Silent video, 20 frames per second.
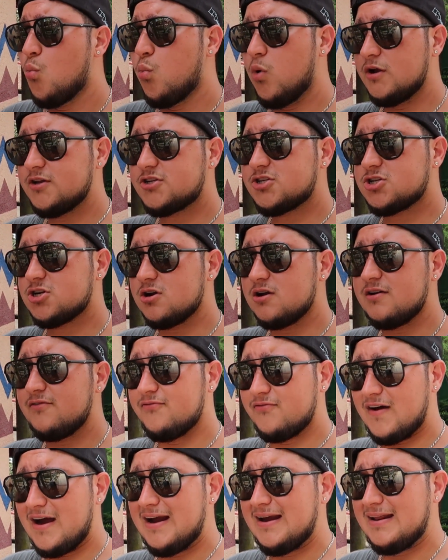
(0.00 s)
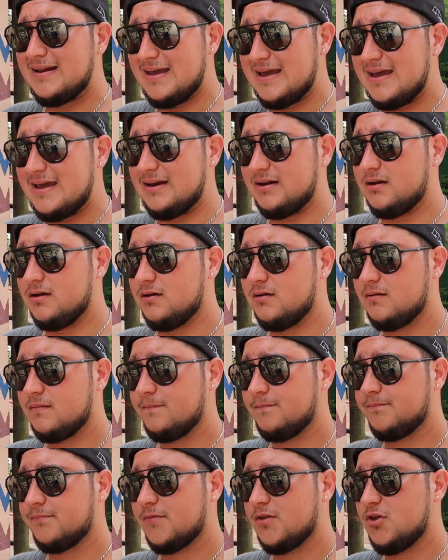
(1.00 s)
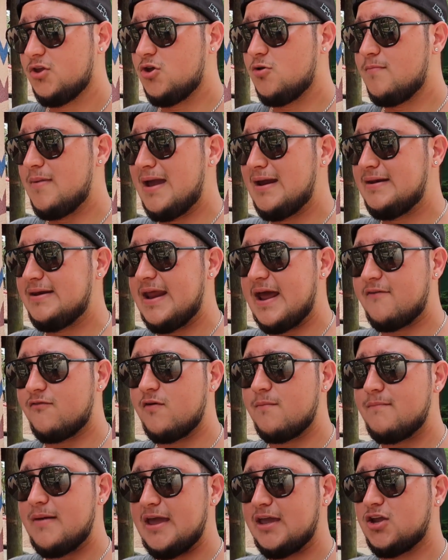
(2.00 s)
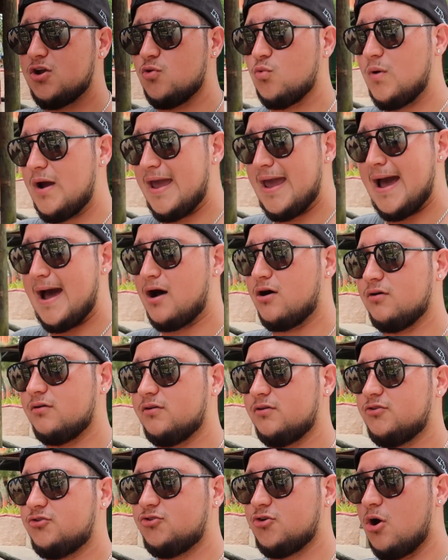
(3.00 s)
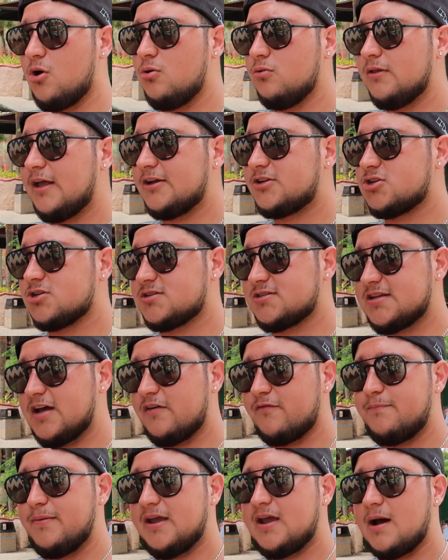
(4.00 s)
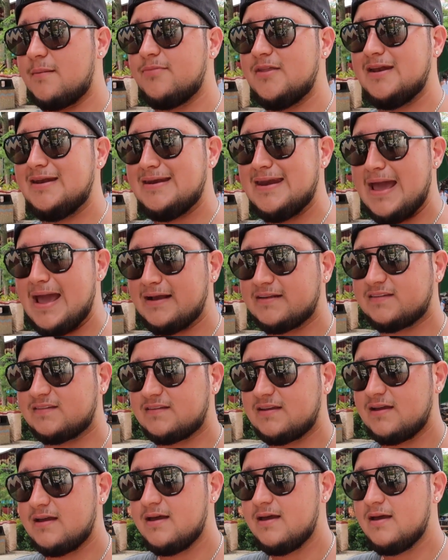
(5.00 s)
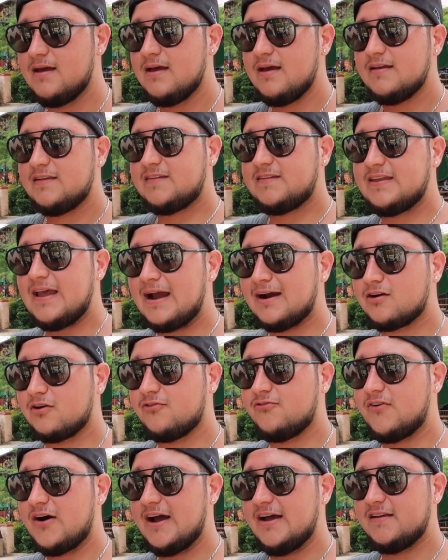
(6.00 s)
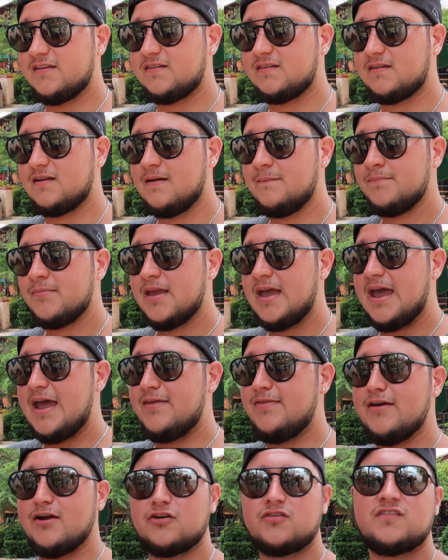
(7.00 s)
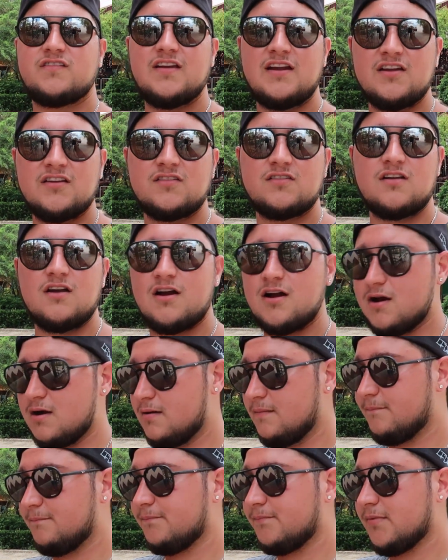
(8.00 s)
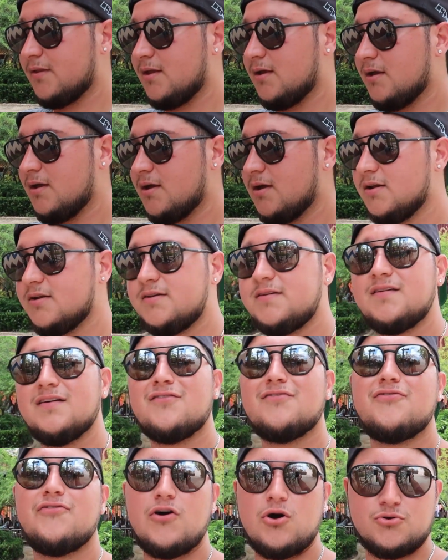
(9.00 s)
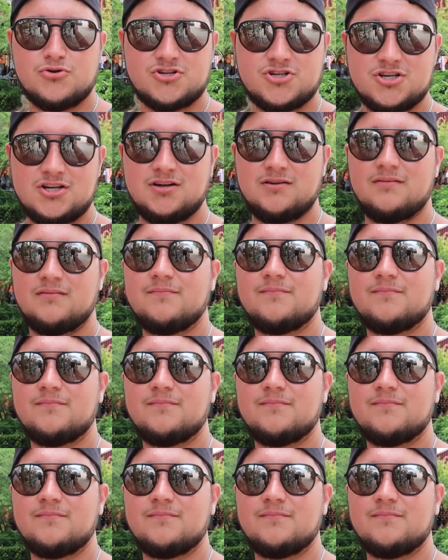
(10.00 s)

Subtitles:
Once you're invited in, you may never make your way out. Don't let yourself become the next sacrifice in their sinister devotion.